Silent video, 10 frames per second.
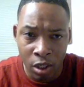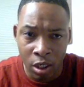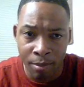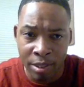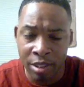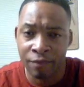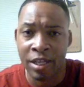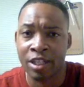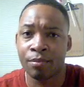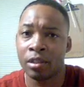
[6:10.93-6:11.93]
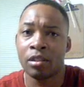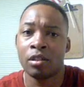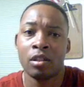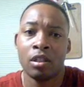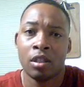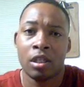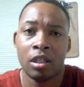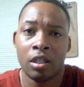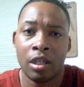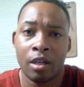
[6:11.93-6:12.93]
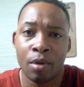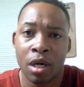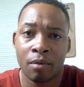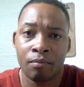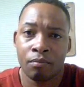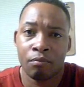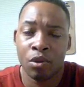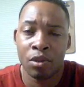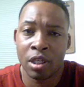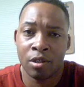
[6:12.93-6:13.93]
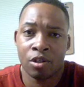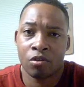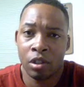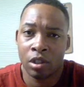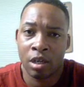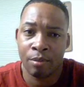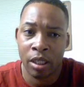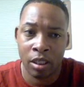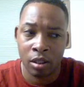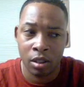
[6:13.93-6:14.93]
An investment in hip hop industry. I mean,